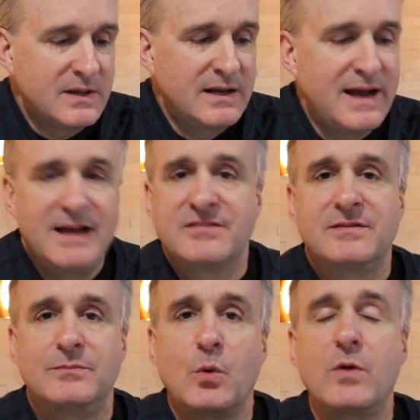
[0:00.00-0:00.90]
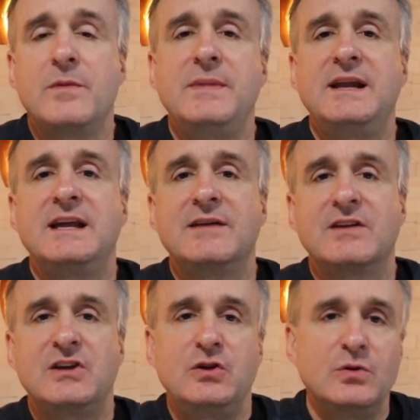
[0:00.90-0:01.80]
It has more the meaning of
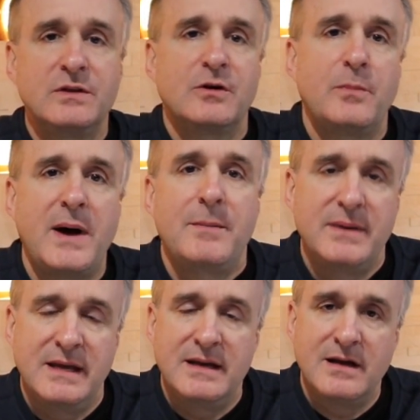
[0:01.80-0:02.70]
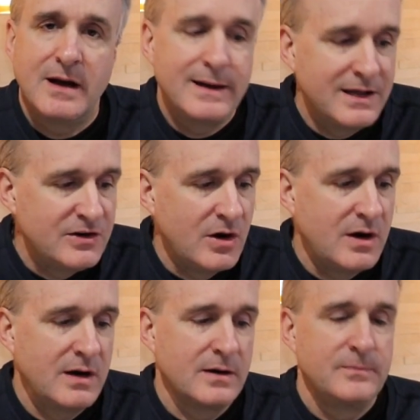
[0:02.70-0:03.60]
a cute little puppy, not a
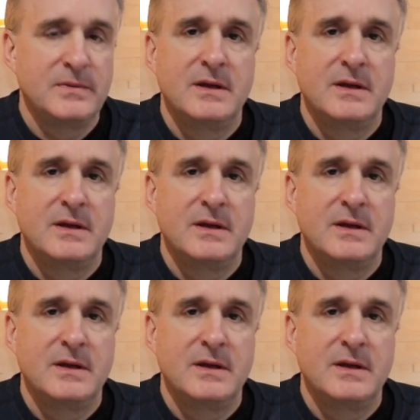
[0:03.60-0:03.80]
dog.